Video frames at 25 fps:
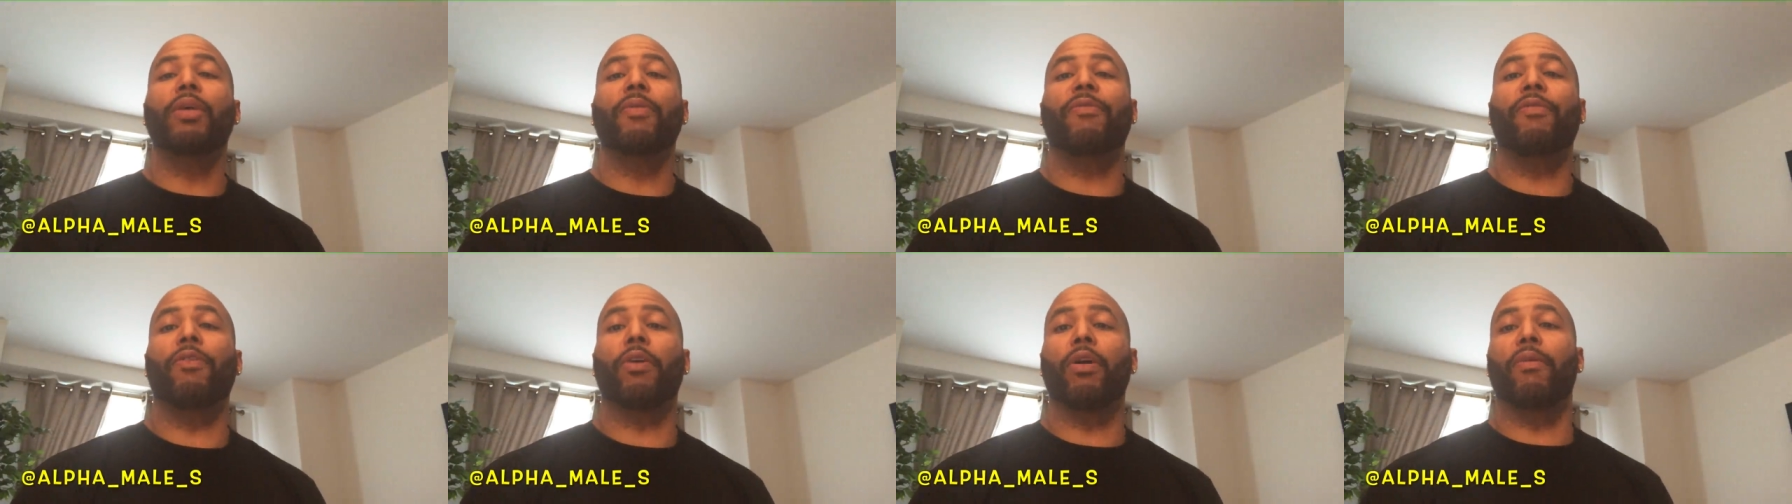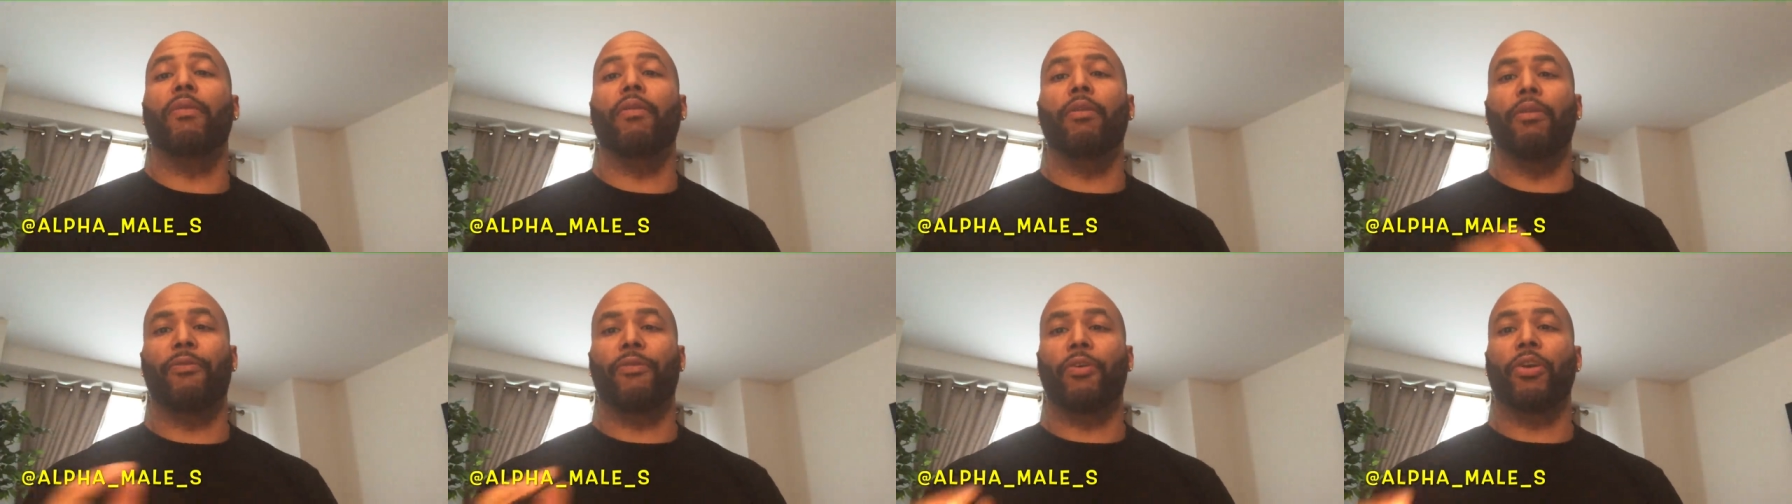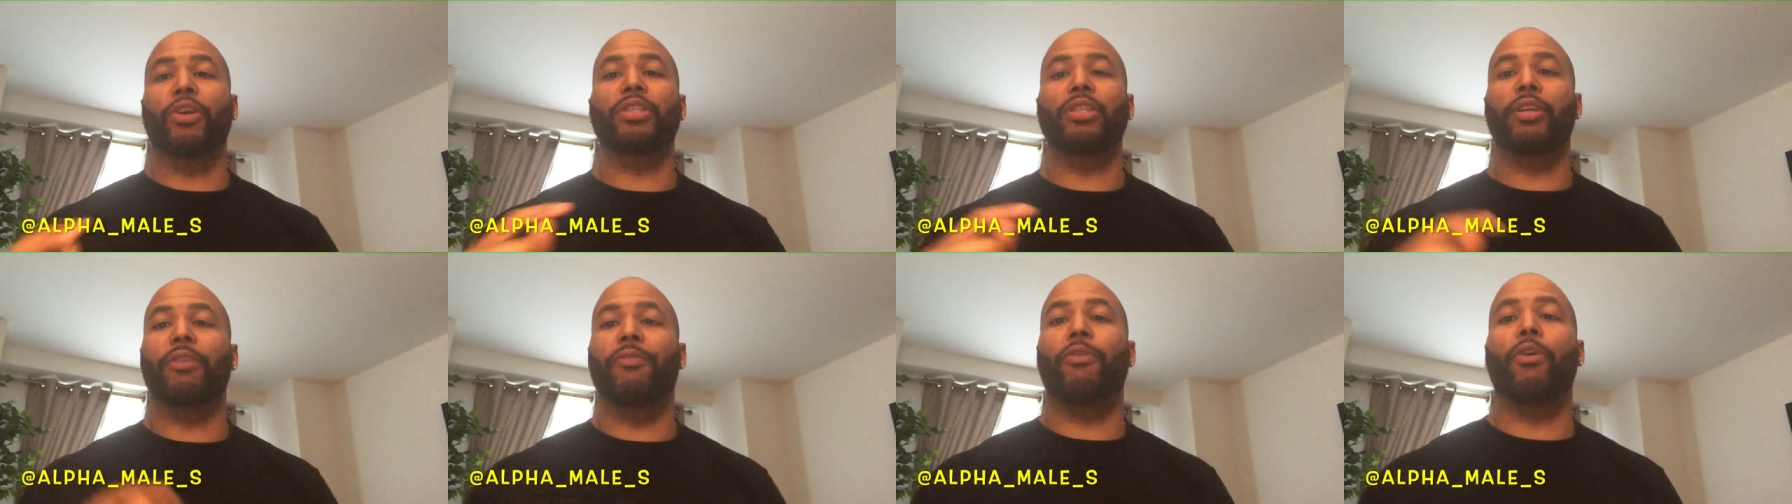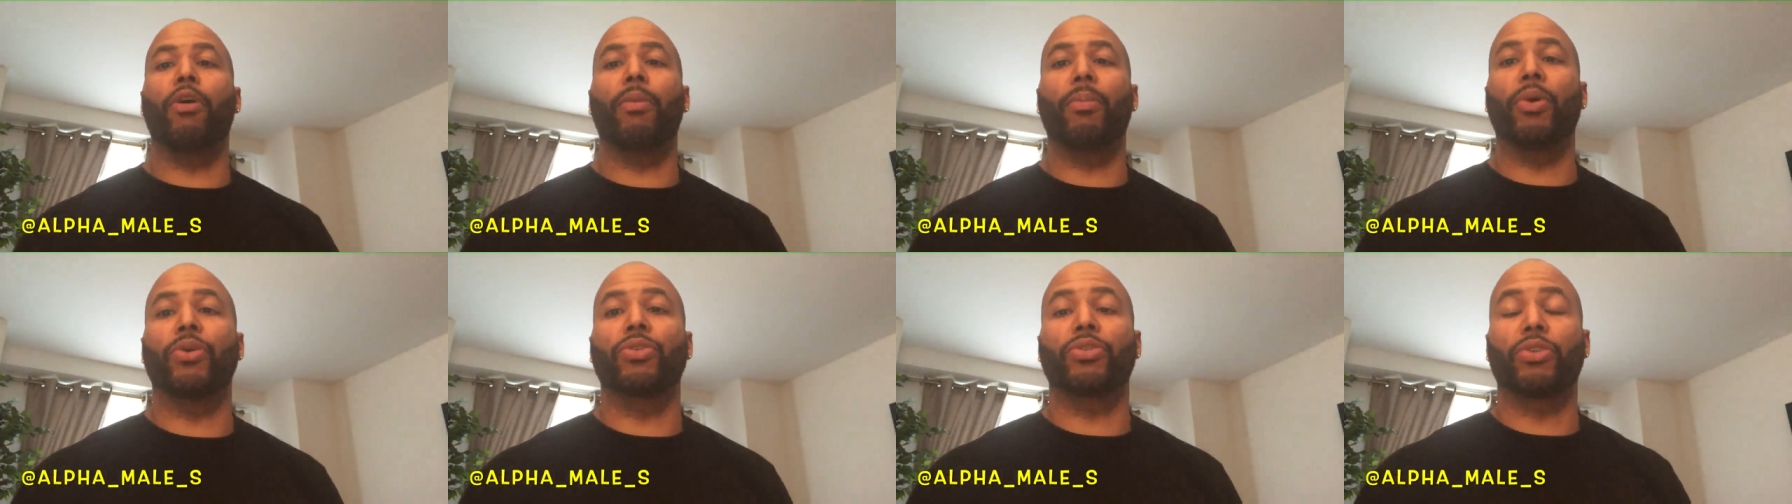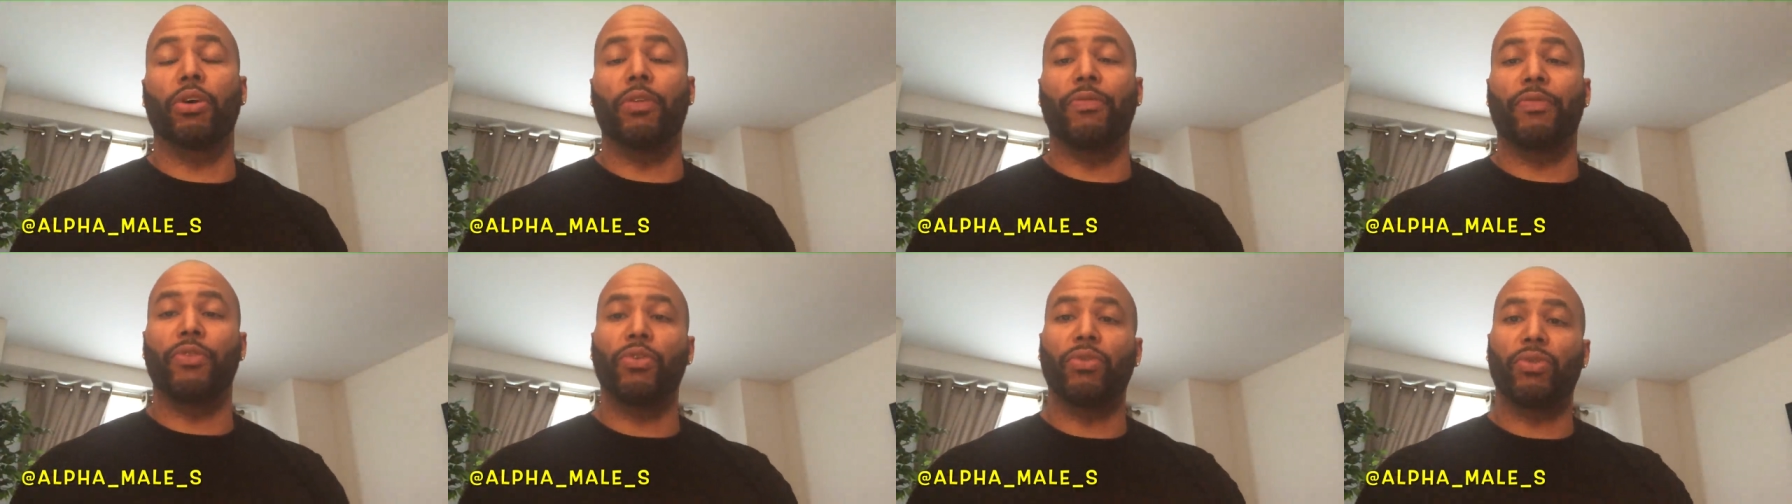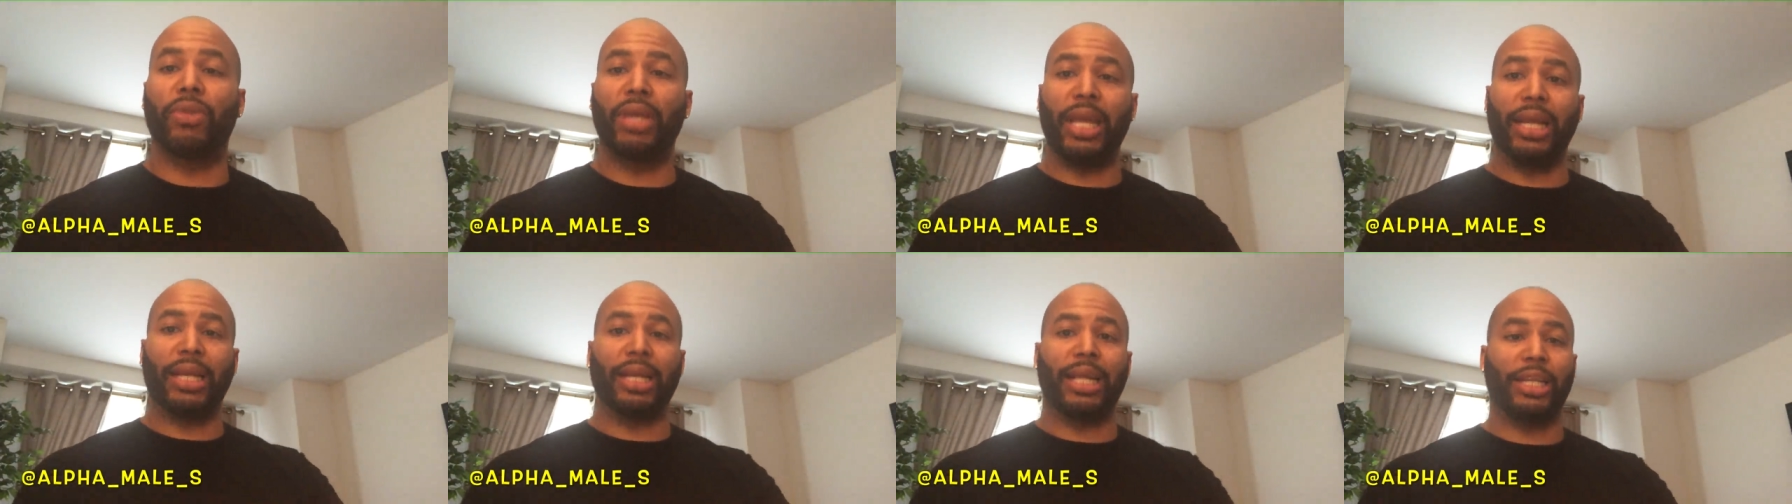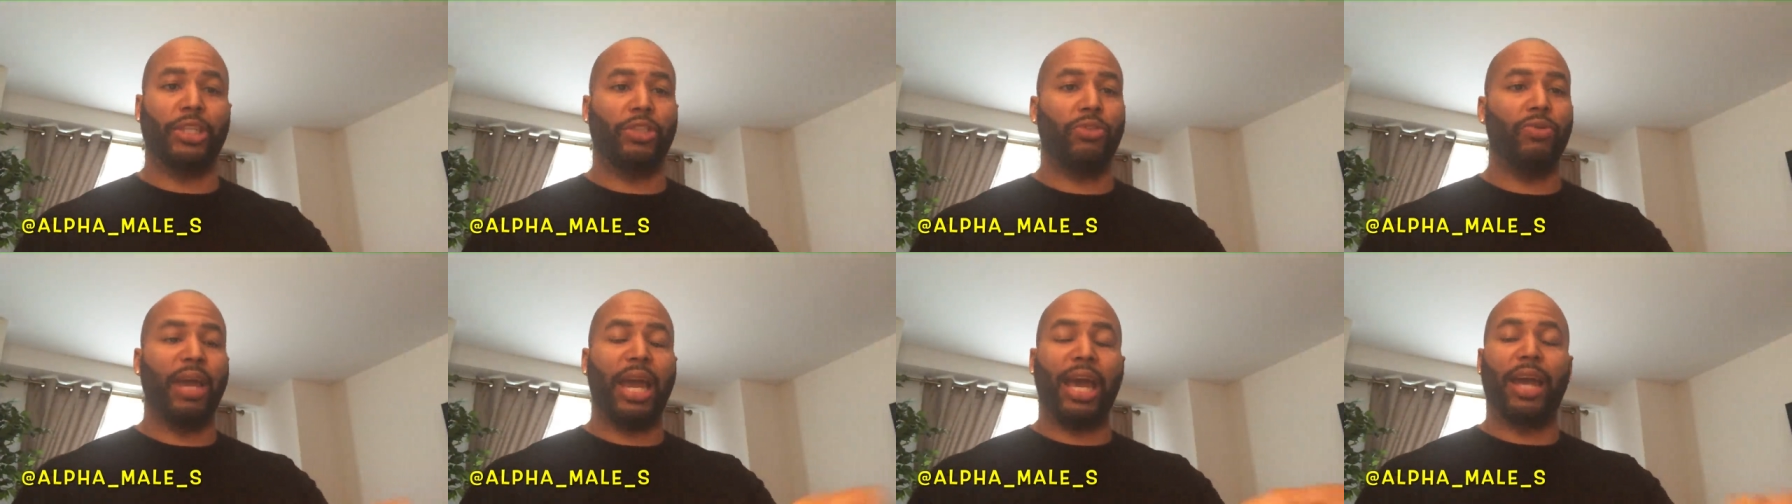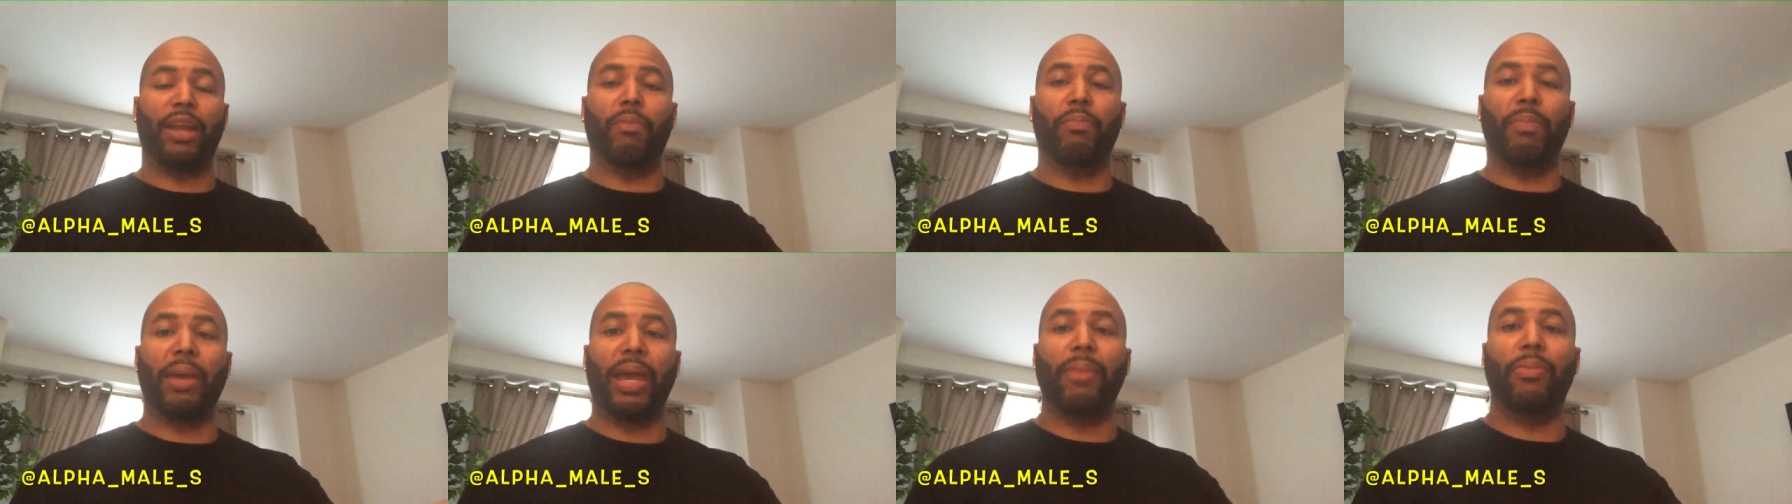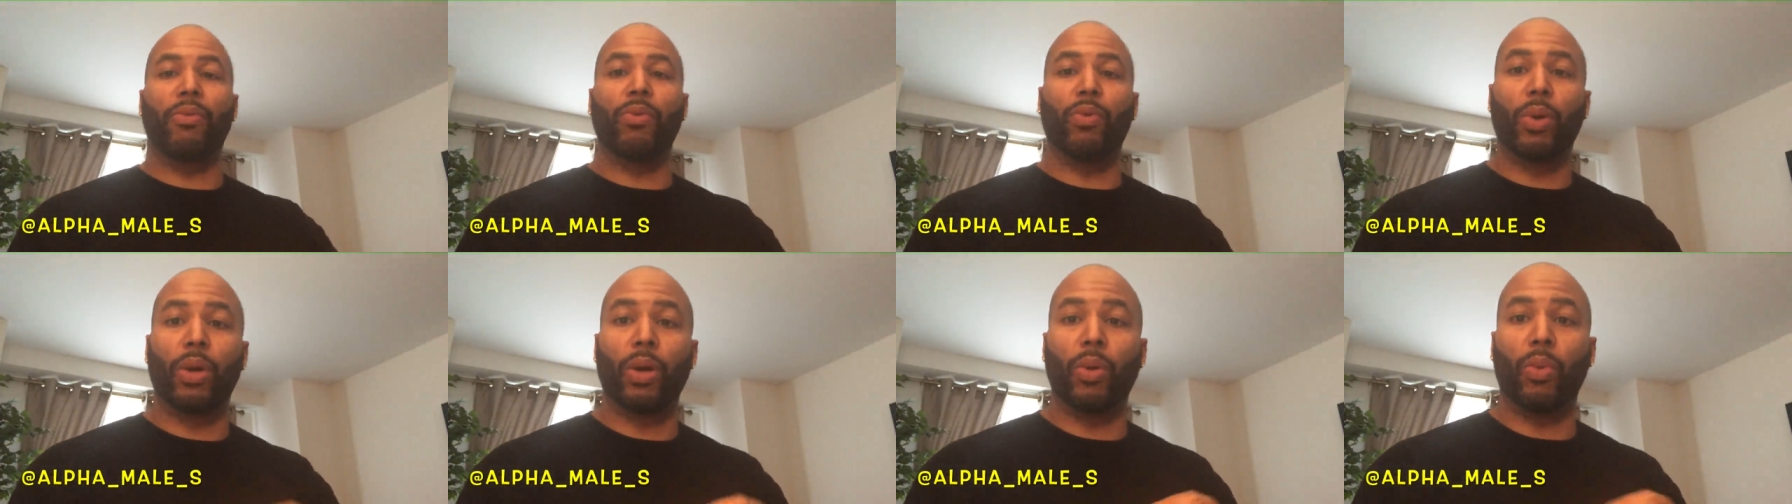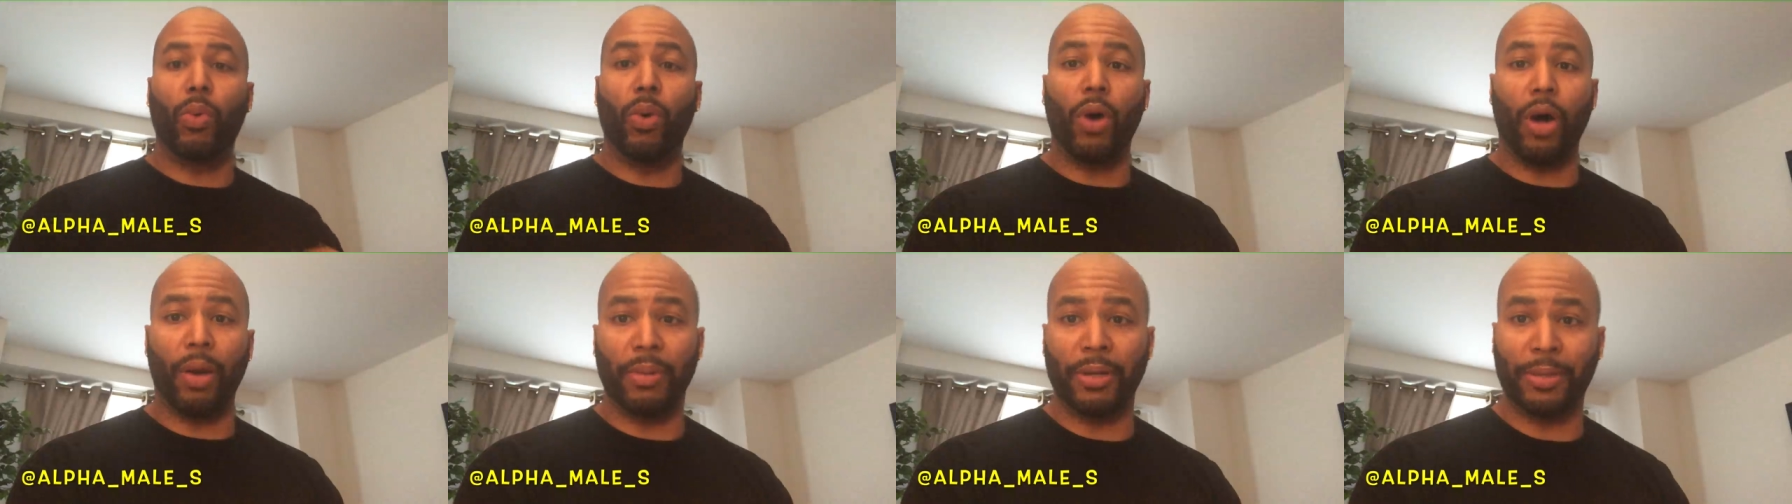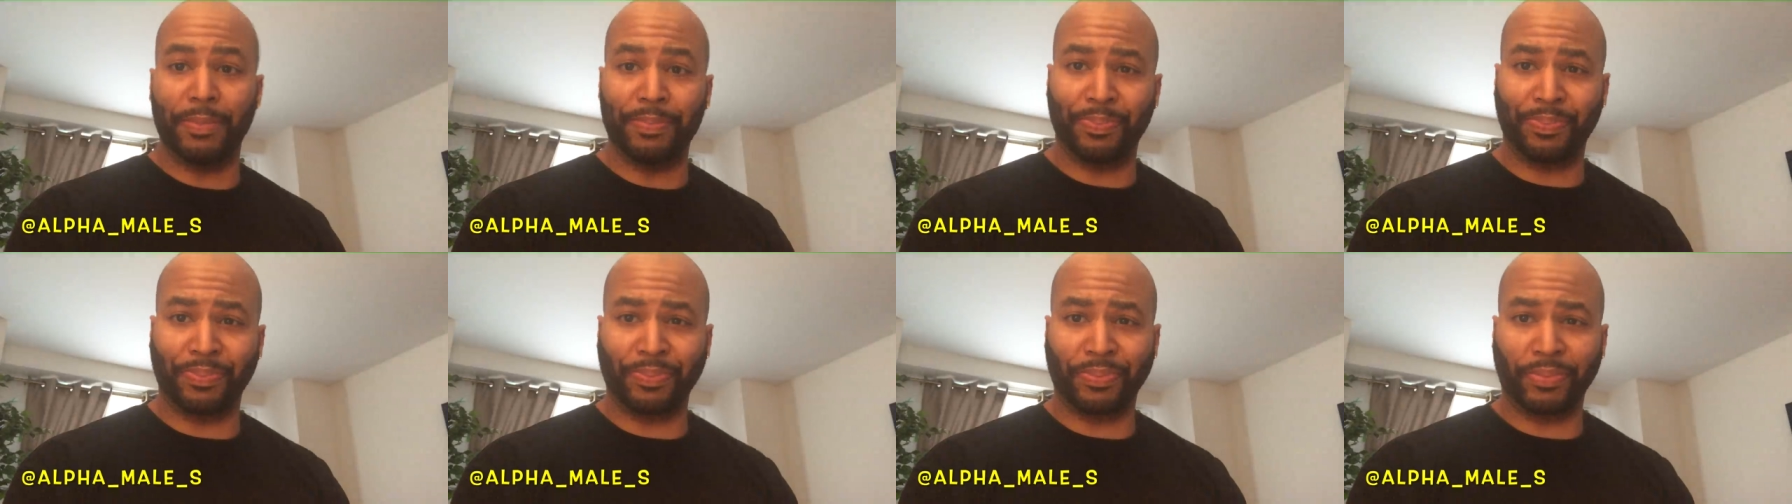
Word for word: For, first and foremost, so if you think that you had a baby with a woman